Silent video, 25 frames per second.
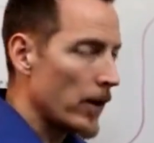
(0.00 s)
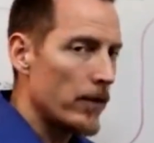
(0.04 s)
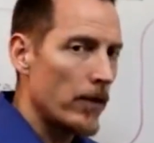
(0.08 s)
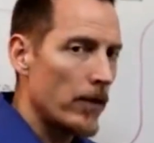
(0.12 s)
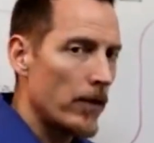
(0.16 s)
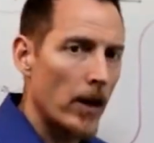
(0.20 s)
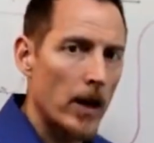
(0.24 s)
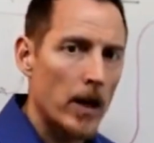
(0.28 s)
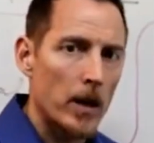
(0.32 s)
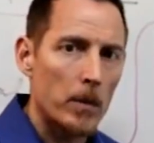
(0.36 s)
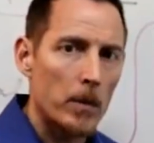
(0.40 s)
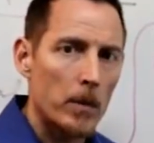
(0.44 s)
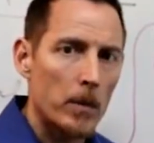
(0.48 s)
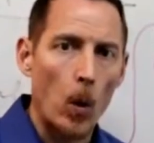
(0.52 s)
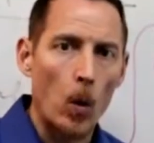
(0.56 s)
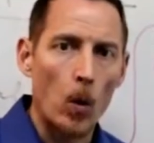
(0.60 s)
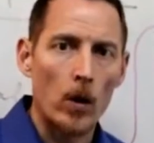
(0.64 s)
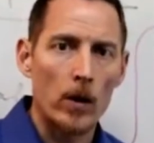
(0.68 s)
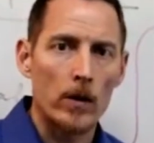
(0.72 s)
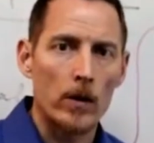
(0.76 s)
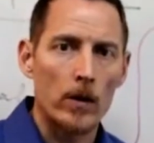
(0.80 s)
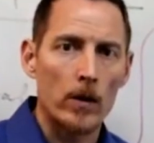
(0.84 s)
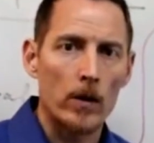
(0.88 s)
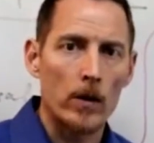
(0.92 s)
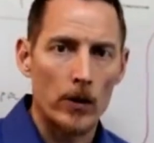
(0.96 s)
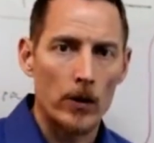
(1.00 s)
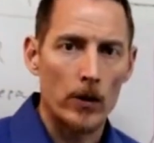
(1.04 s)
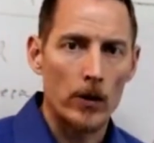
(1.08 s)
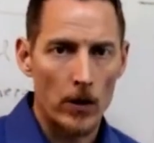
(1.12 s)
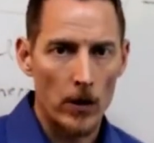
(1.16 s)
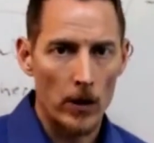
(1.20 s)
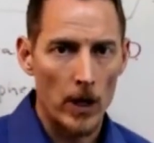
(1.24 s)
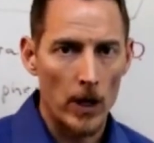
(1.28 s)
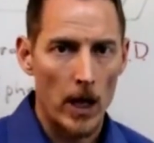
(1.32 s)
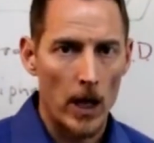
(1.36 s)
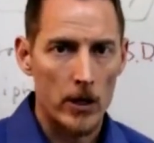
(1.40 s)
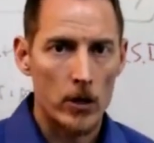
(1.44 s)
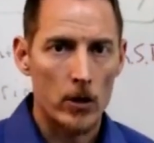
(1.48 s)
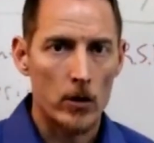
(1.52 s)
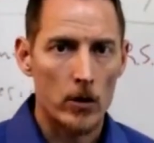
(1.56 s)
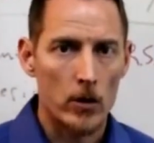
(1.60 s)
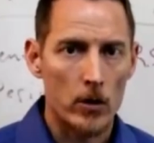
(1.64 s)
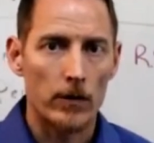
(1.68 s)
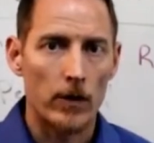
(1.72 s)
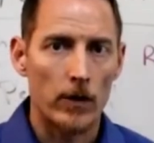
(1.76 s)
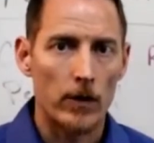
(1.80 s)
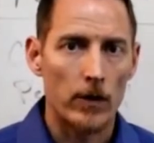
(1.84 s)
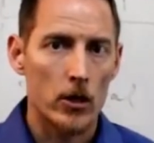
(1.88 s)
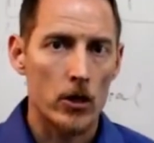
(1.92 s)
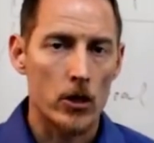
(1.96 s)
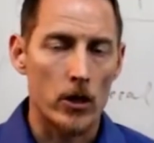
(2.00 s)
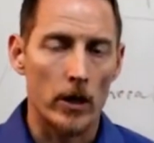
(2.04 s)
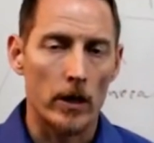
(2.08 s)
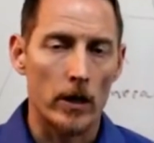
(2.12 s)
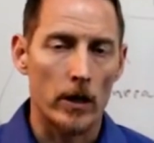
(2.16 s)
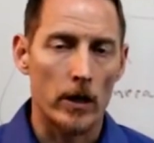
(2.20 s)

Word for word: very important for neurological function.